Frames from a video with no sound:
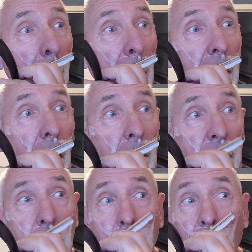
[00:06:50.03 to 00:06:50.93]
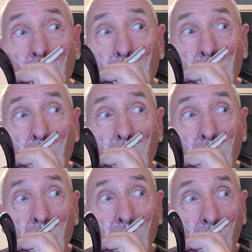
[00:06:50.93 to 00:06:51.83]
But the older the blade,
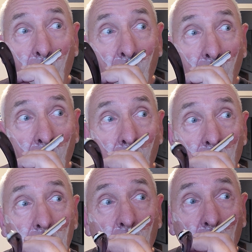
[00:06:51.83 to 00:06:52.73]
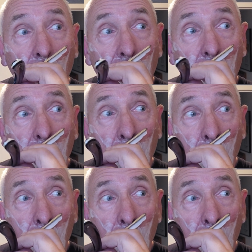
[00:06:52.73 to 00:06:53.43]
the more likely.